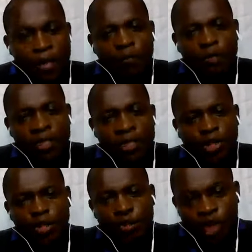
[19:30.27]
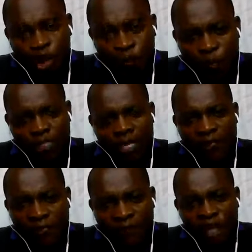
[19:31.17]
People need to respect
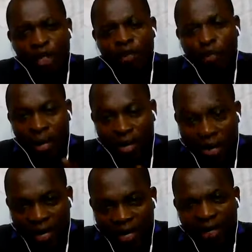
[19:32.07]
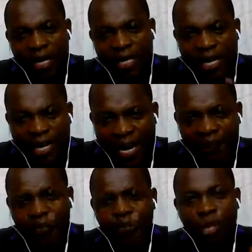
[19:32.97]
and value one another
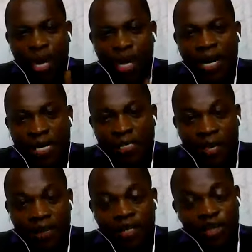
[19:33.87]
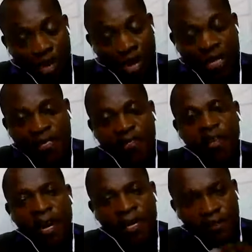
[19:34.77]
enough to honor each other's
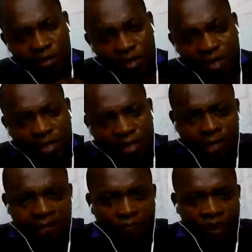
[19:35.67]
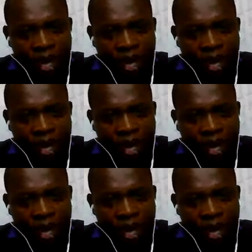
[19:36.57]
rights and dignity.